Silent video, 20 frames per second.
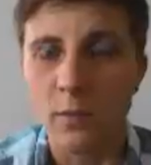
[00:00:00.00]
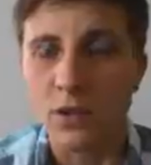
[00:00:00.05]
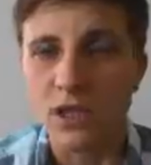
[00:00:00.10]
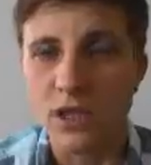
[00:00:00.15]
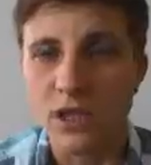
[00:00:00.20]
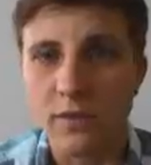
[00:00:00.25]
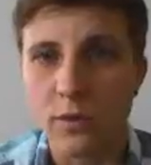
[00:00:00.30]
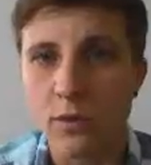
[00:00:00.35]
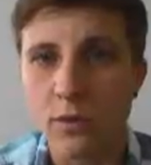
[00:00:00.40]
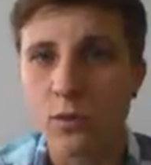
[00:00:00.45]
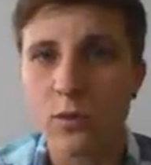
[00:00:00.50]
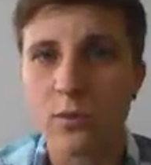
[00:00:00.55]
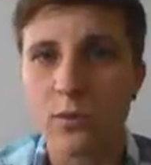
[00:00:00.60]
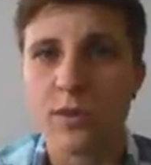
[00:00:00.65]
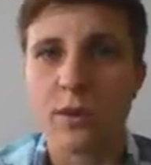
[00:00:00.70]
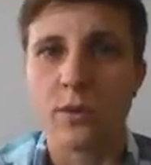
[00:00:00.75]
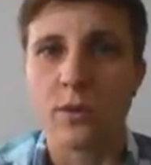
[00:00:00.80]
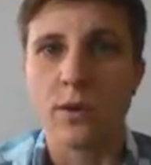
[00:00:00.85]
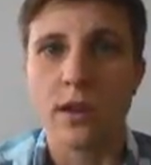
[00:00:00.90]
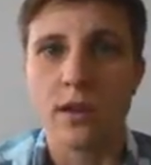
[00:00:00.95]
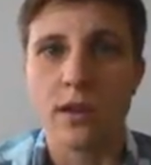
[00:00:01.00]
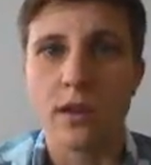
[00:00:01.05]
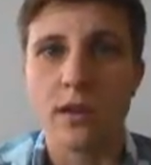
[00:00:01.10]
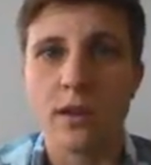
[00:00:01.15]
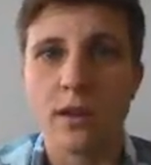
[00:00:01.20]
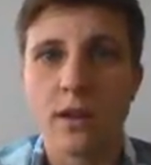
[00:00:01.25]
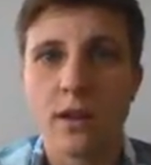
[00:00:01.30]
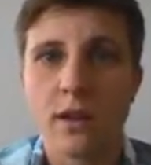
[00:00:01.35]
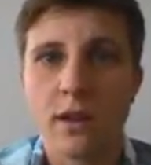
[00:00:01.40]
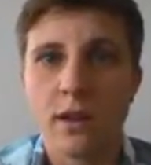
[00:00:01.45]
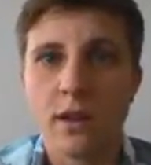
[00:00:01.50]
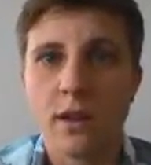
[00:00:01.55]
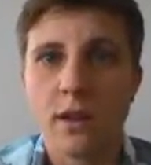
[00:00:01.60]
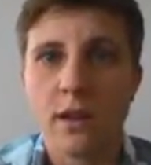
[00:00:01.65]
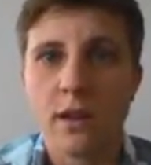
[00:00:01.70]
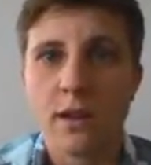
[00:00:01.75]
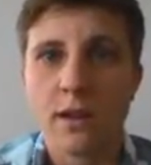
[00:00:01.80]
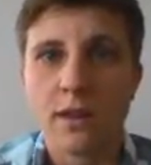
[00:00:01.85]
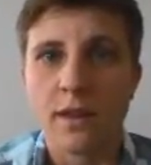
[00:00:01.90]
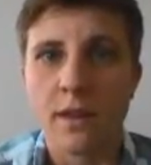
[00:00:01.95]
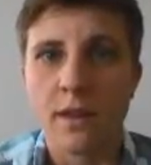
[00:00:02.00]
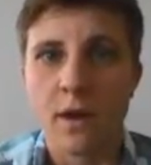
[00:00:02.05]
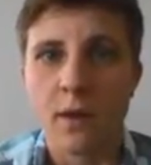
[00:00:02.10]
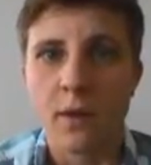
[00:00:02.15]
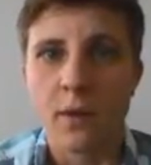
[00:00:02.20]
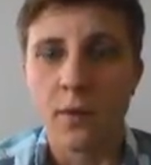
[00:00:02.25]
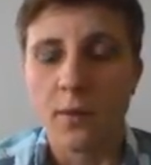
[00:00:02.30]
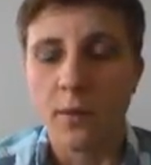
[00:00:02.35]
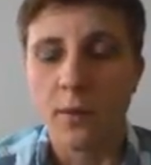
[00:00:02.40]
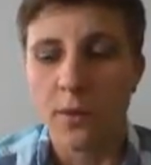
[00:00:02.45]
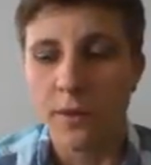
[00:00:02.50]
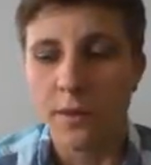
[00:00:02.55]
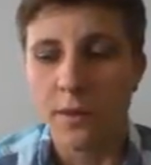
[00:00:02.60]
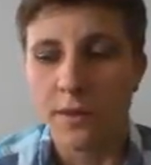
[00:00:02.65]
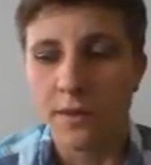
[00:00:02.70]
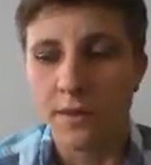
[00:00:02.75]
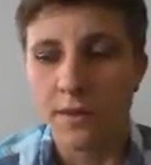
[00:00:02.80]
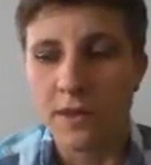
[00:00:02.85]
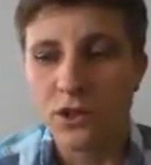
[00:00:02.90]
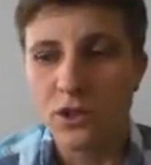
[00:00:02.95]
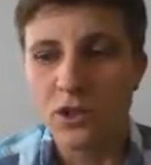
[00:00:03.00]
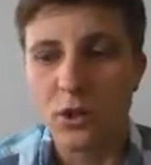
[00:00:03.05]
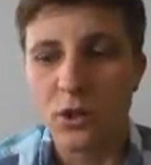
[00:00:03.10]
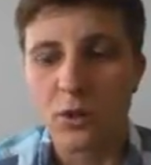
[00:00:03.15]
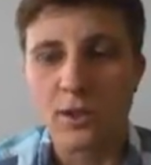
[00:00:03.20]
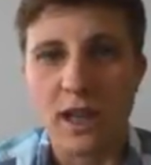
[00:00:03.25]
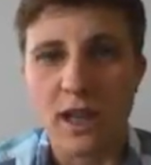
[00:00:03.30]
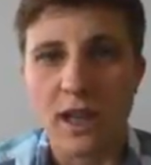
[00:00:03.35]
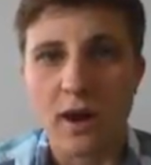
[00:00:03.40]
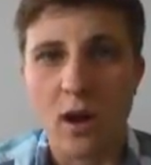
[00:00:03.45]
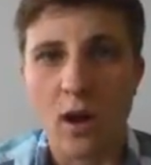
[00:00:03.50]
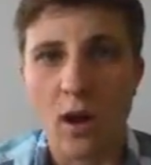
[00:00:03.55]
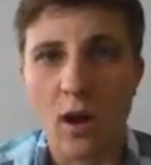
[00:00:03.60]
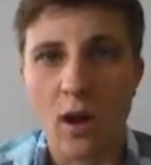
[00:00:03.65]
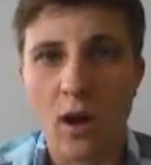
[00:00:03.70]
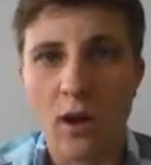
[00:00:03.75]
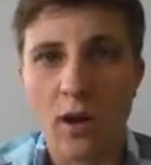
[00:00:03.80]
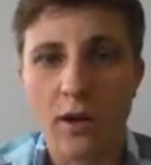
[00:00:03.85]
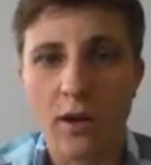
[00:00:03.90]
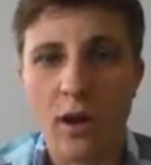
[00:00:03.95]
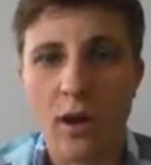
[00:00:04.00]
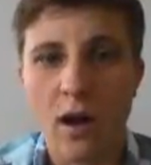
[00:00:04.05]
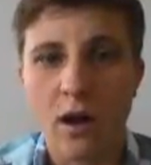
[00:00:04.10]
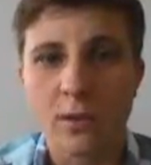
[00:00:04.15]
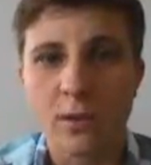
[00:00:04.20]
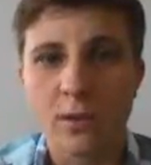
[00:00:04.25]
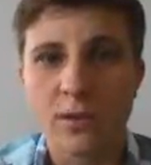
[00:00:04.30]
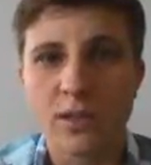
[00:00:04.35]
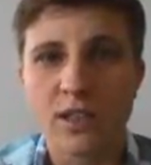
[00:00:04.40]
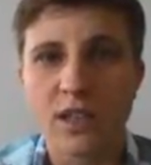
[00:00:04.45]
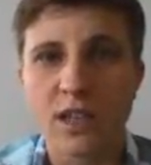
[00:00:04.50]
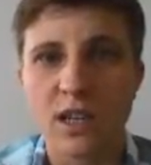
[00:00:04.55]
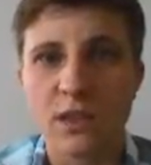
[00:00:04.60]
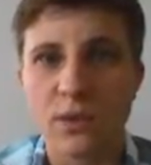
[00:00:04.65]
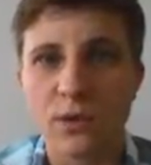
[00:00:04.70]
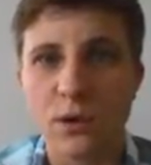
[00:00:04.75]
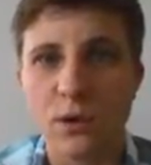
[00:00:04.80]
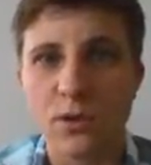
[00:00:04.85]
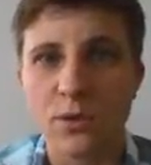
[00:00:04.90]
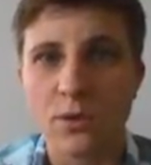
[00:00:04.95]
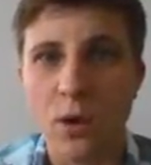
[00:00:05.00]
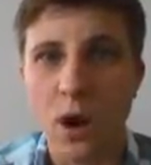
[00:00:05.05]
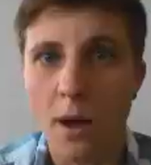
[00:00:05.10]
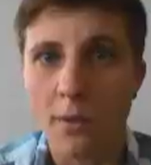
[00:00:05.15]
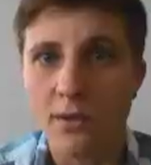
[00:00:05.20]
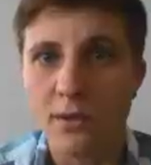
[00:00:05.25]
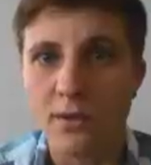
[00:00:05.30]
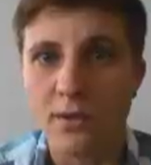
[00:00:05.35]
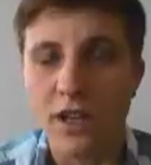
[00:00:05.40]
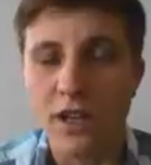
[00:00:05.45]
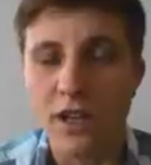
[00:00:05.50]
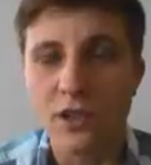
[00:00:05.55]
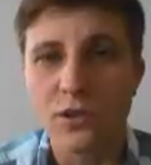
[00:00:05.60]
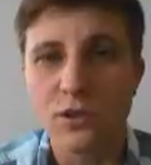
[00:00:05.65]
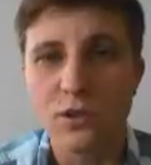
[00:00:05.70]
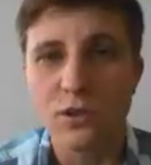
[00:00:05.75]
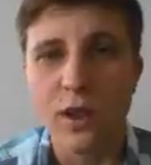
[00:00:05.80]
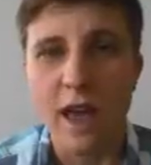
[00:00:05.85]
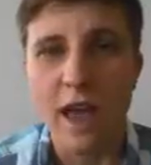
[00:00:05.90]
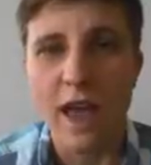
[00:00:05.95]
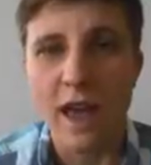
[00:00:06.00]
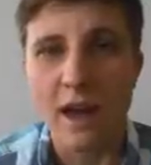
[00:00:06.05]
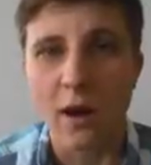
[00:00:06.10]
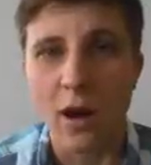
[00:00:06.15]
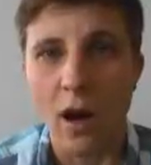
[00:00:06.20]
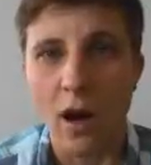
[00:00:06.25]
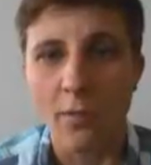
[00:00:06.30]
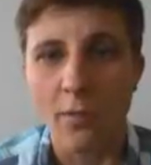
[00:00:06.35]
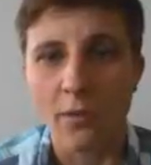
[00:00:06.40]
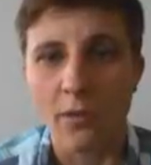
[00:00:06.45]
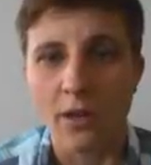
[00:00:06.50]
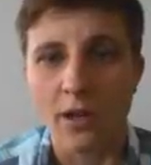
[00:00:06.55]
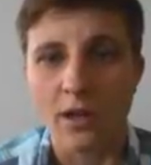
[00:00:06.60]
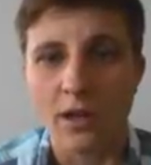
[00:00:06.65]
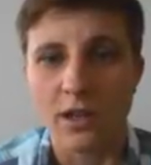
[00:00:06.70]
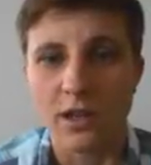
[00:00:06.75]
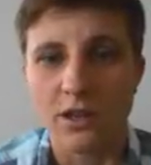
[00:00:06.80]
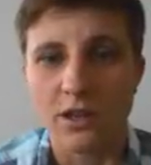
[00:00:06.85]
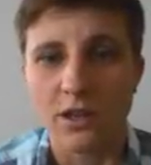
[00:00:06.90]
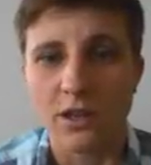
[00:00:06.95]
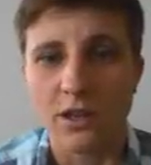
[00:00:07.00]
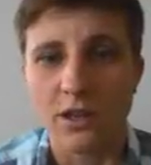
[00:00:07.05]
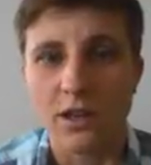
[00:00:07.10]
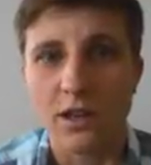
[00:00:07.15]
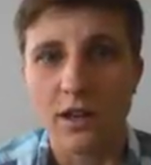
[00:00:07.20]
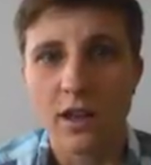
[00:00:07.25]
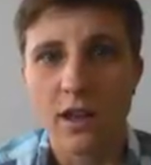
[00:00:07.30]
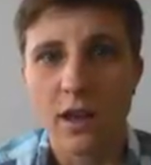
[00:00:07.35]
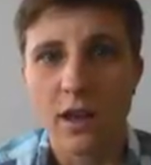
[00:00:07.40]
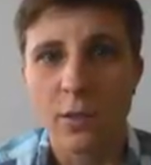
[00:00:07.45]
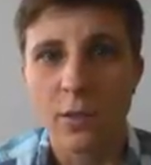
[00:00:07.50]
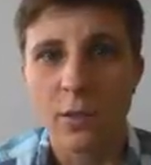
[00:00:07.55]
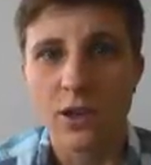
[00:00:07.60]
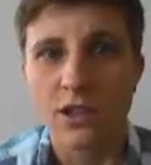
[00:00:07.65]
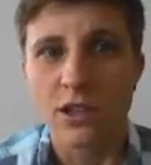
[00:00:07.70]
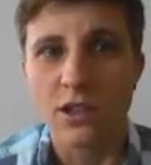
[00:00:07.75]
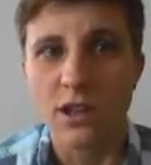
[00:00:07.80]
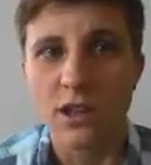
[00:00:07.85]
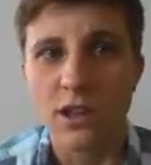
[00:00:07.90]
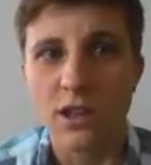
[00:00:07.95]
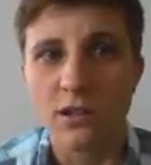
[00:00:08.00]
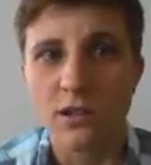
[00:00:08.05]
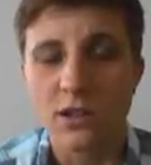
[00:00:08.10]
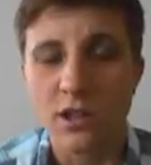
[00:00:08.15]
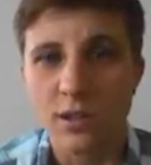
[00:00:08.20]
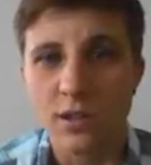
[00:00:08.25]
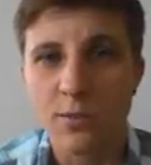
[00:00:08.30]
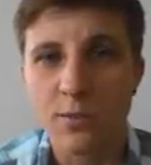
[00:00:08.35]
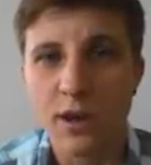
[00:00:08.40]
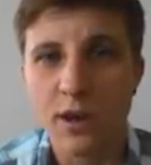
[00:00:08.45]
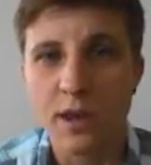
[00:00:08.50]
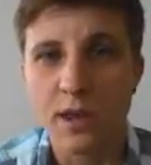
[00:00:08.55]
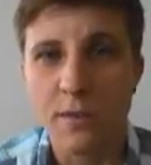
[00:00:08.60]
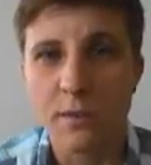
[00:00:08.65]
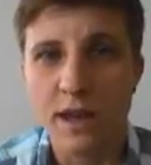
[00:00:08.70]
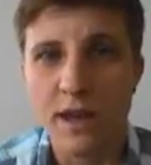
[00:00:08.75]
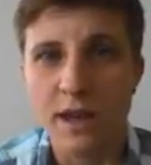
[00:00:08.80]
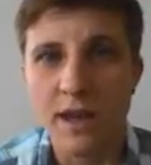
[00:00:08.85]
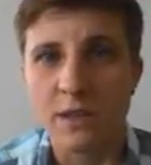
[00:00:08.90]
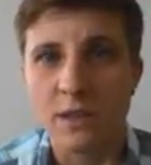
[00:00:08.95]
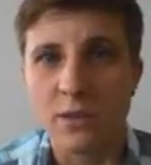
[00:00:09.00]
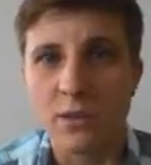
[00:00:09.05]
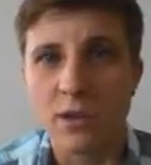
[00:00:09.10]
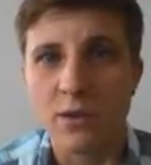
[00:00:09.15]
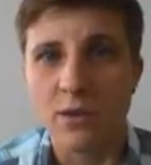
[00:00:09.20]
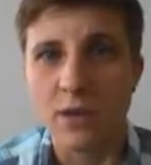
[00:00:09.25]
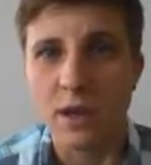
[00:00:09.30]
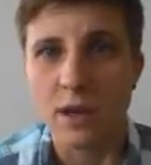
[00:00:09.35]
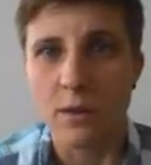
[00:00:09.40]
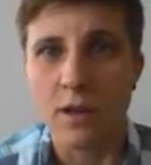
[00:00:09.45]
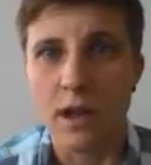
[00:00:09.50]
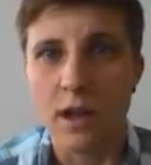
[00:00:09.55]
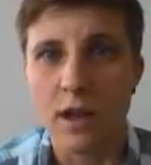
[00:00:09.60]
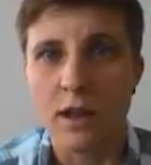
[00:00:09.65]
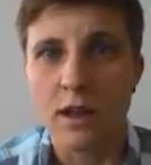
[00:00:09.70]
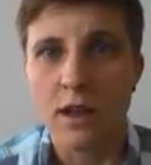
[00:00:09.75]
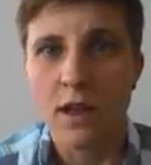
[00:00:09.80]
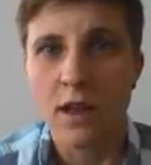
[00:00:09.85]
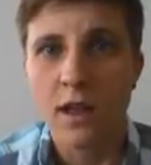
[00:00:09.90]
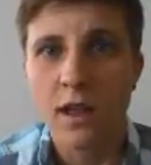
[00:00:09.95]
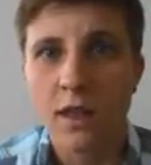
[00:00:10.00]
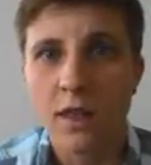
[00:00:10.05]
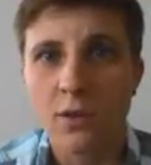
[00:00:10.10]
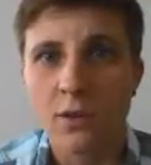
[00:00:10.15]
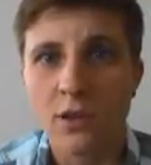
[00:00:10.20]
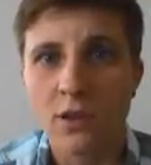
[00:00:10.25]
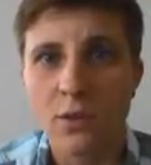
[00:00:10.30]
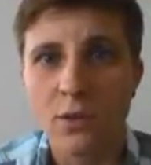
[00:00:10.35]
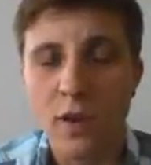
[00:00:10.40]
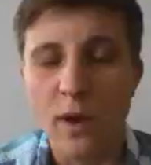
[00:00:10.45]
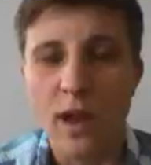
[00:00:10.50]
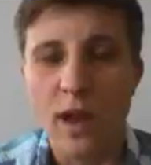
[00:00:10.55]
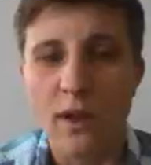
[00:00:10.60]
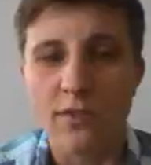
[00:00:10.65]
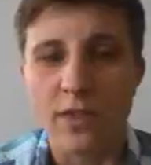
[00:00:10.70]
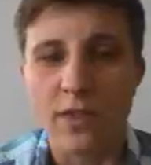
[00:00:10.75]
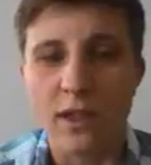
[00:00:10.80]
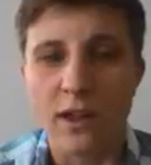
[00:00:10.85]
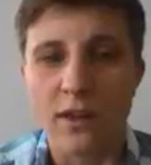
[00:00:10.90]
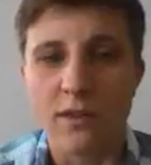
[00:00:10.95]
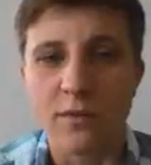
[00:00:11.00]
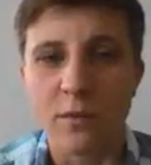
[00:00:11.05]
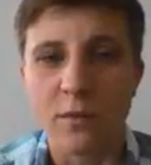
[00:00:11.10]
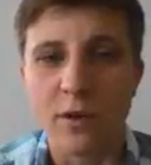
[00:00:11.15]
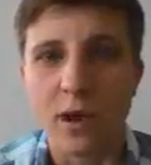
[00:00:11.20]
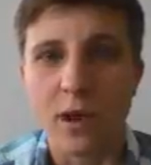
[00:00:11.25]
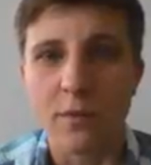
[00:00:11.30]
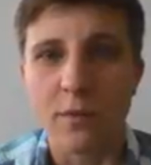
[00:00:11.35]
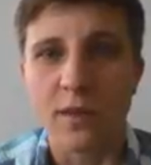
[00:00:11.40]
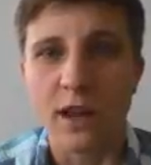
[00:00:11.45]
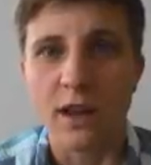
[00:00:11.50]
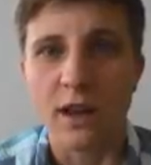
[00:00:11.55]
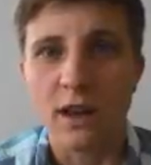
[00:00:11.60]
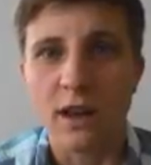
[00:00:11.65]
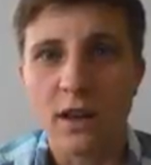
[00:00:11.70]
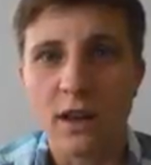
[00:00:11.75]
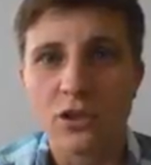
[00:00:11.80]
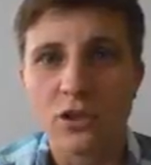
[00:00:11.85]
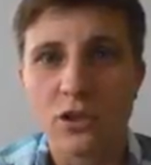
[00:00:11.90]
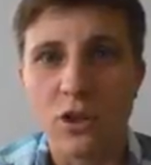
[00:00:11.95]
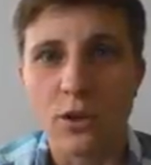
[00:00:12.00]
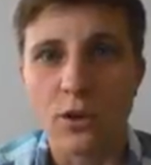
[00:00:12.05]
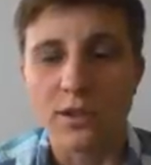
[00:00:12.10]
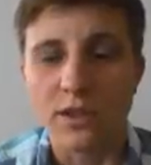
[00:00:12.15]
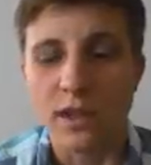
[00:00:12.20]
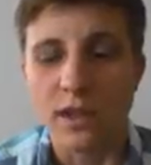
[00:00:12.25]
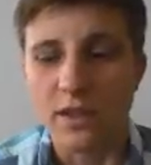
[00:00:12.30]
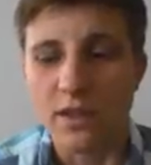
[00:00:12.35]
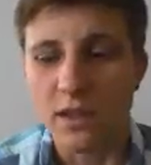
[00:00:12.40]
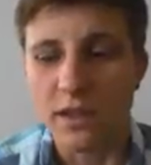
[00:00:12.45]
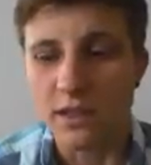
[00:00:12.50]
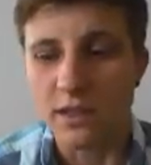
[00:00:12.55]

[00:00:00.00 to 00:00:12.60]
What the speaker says: whichever group they were in. Now, this shows that octopuses can learn through observational and operant conditioning, which is pretty amazing when you think about it. There's a graph that I've put up that shows that